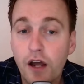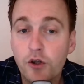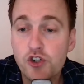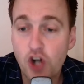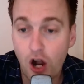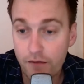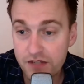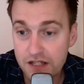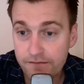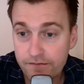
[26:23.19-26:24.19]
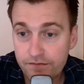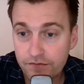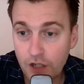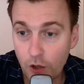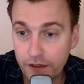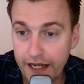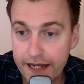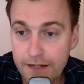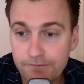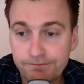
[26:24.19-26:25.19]
other jobs.
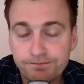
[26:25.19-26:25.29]
Okay?